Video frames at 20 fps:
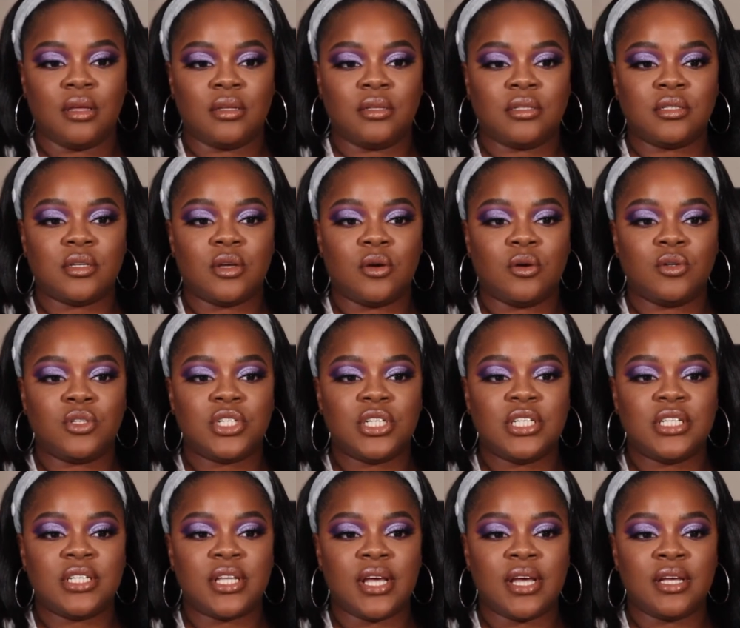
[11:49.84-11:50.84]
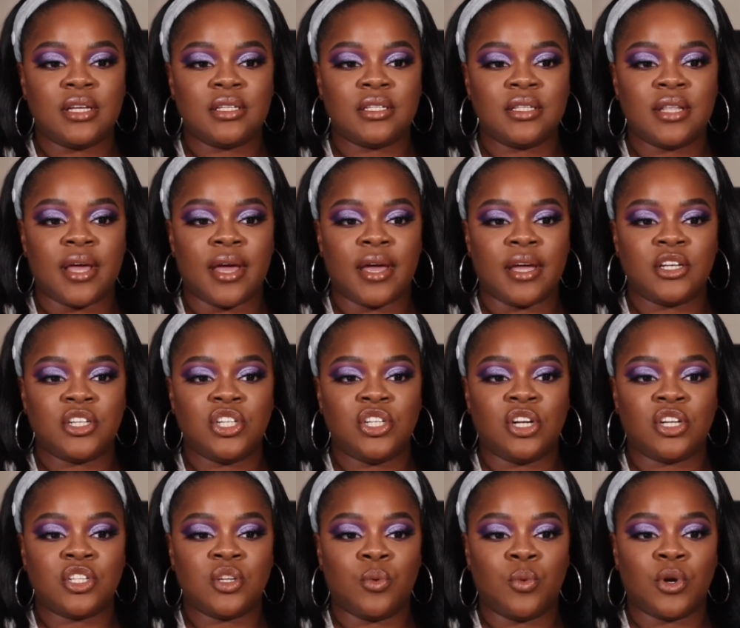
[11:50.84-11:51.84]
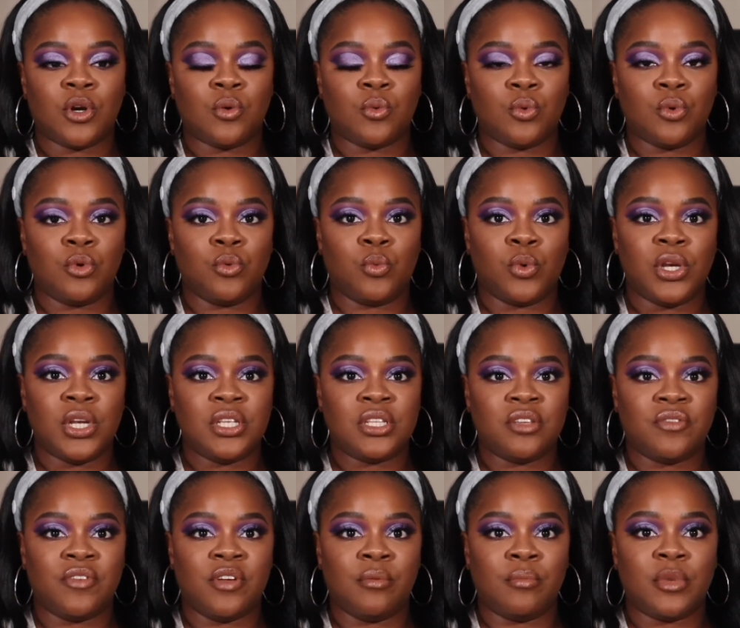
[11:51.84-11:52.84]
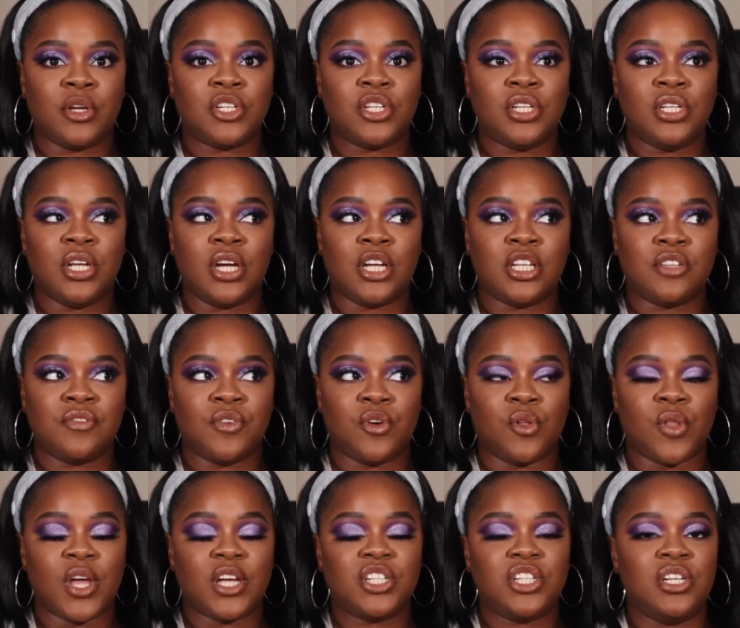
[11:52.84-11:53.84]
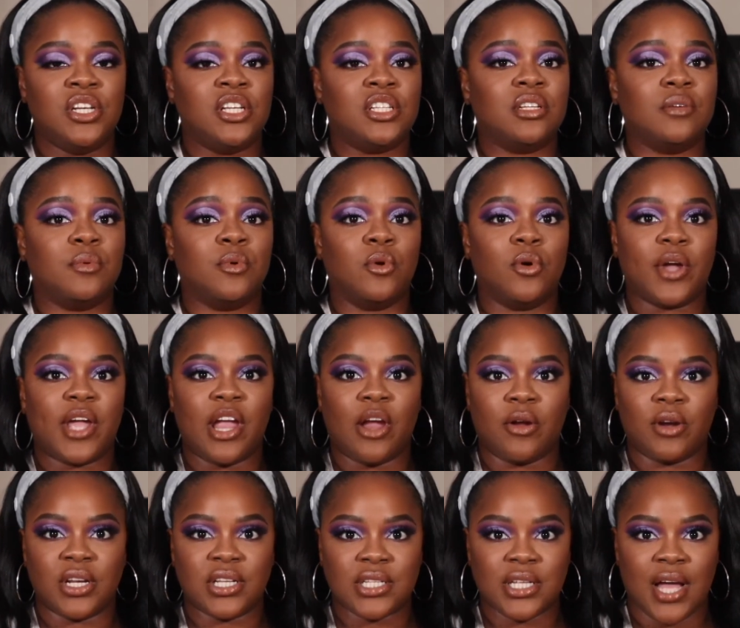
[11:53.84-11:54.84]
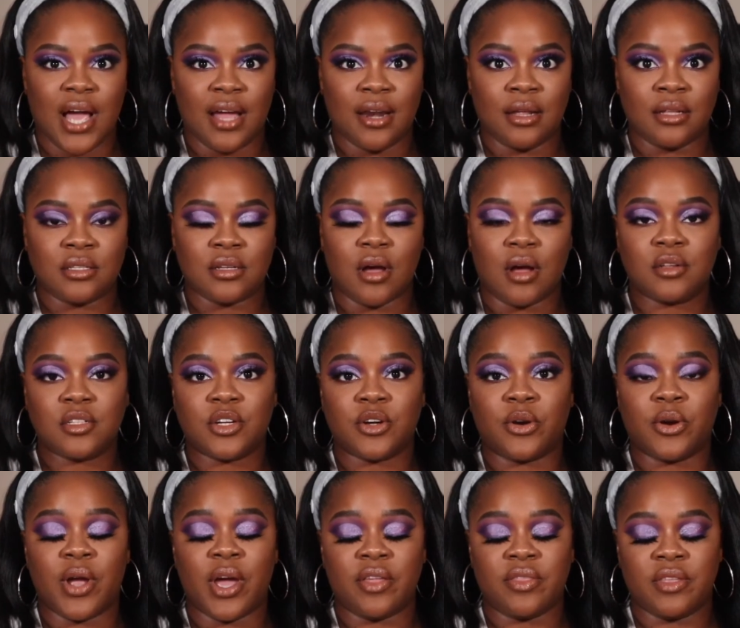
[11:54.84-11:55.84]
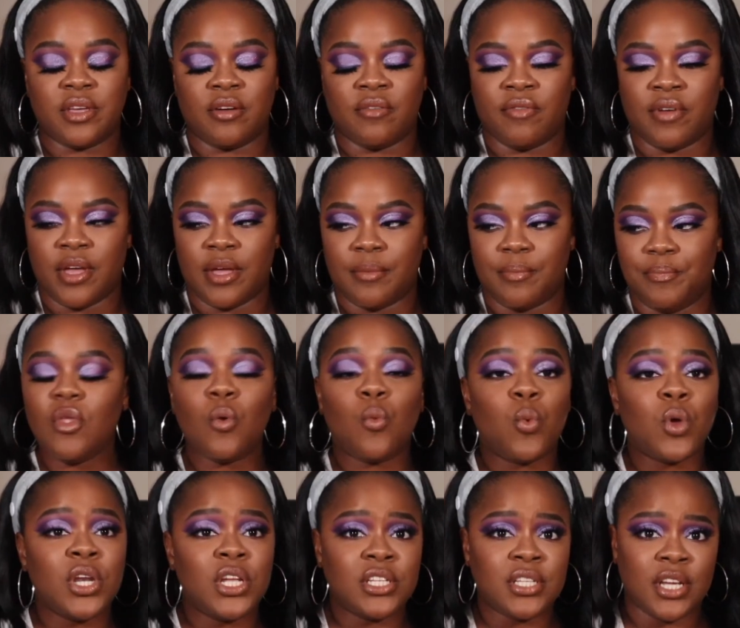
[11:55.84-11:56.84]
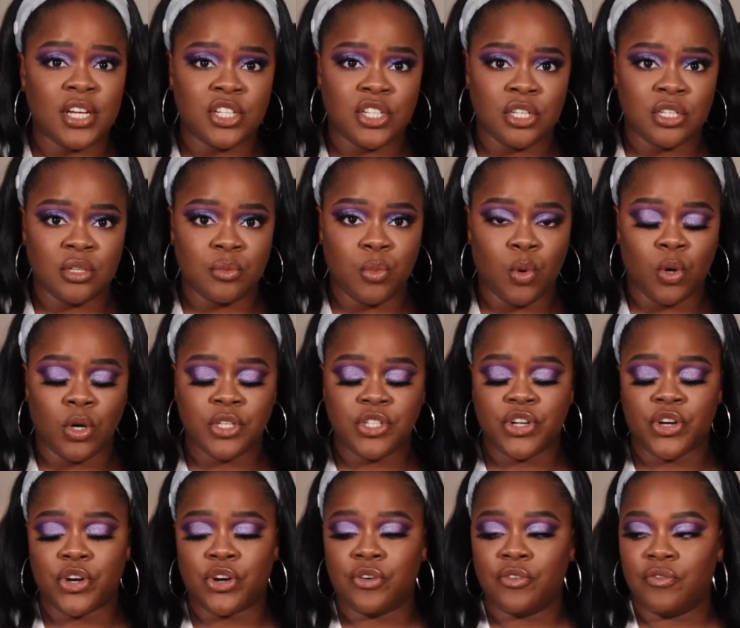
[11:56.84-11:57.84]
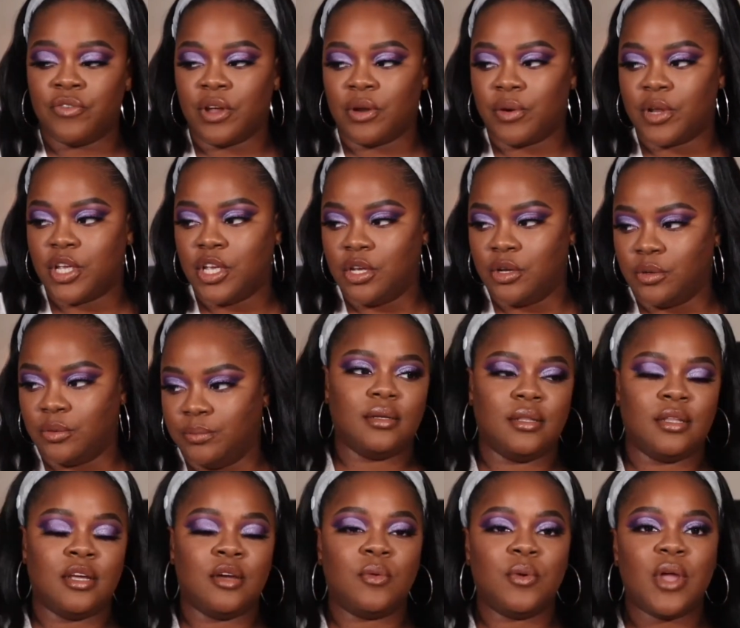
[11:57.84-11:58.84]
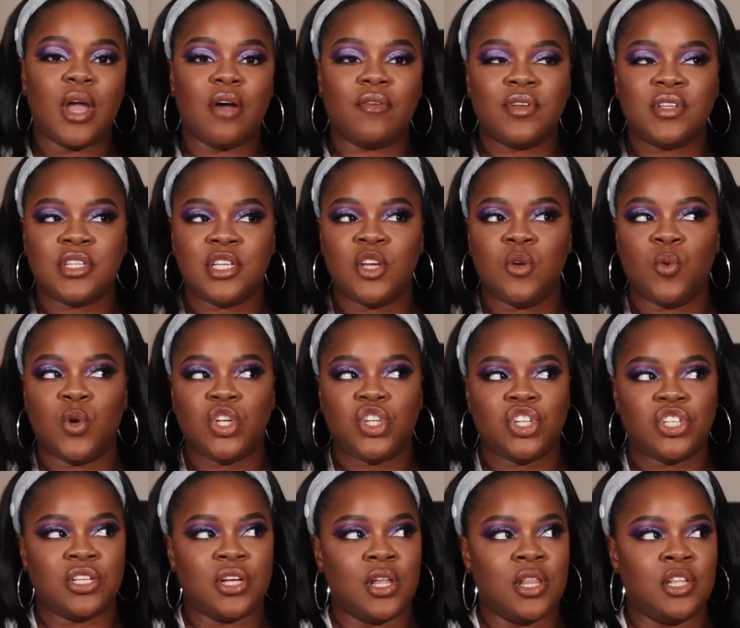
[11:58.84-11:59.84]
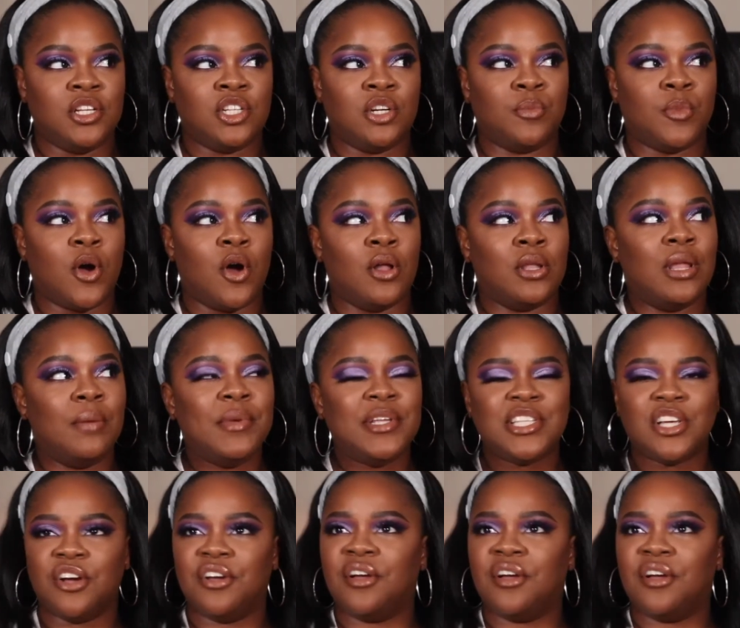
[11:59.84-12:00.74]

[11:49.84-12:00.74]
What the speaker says: So she says that she doesn't want to ruin Wendy's event, but she does feel like she needs to pull Karen aside and talk to her at the event. Wendy says she supports her. Very cute. Then we have a scene with Gizelle and Jamal. Let me tell